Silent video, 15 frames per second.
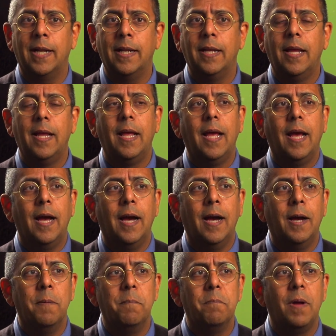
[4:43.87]
And
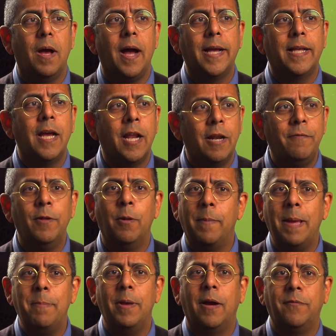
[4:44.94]
um, I kind of feel
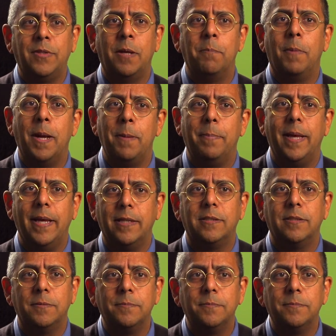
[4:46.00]
maybe I've done my bit.